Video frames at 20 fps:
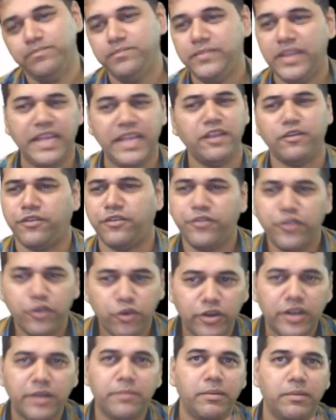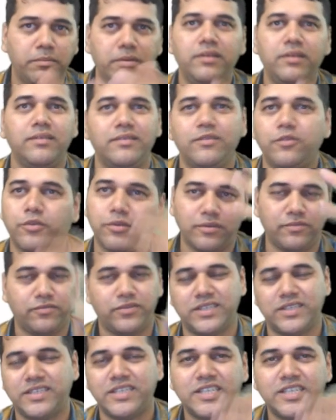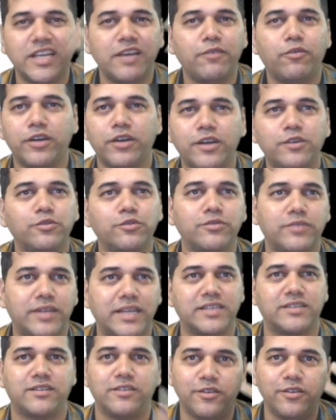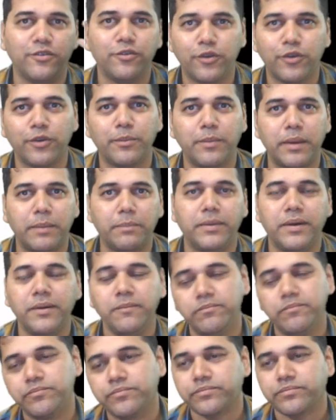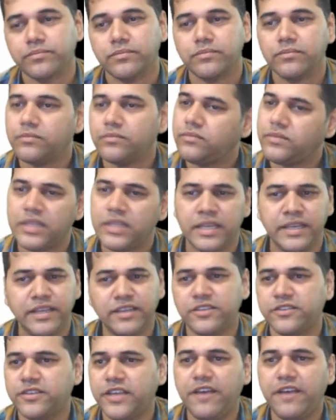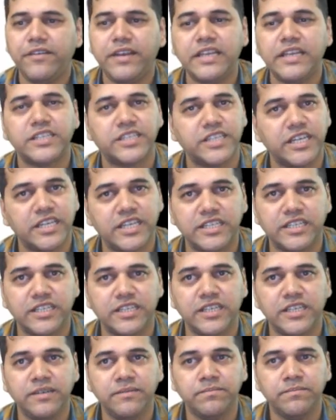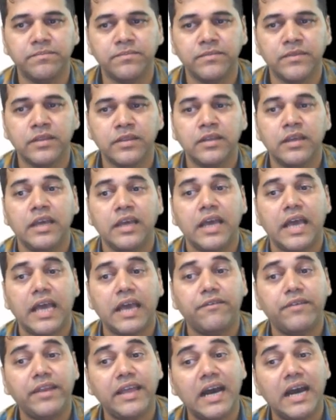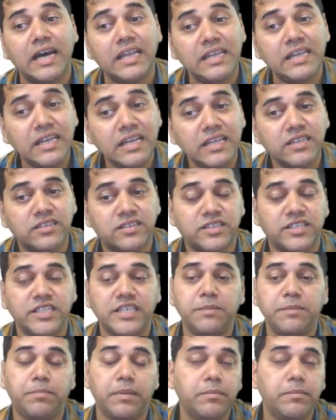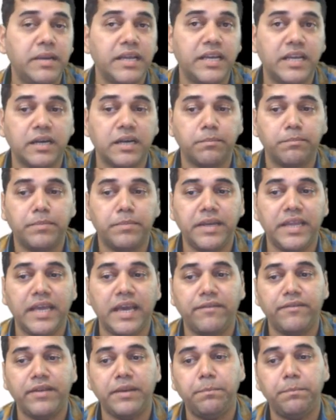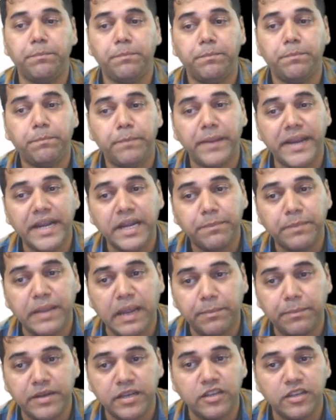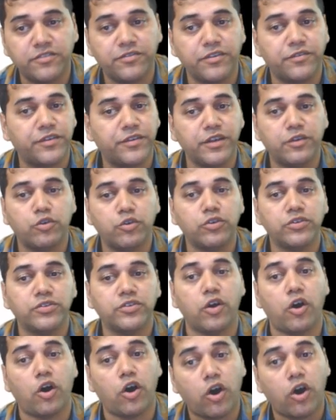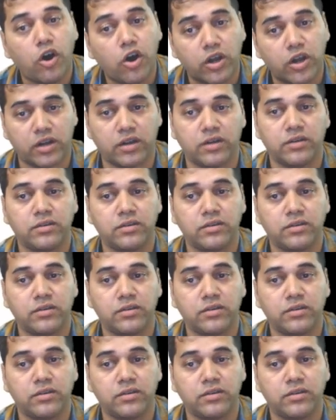Anyhow, if you don't remember, no. First, just I wanted to test you remember. Yes, every listed entity, every unlisted public company having paid up capital is 50 crores or